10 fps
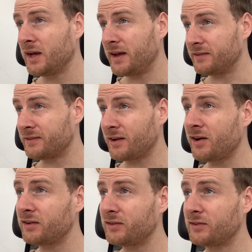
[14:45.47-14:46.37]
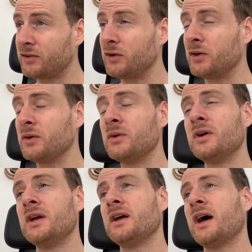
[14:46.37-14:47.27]
it starts to
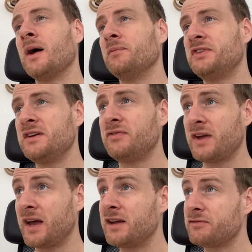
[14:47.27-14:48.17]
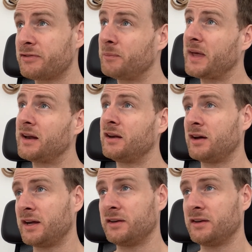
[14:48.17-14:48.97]
deviate from that line.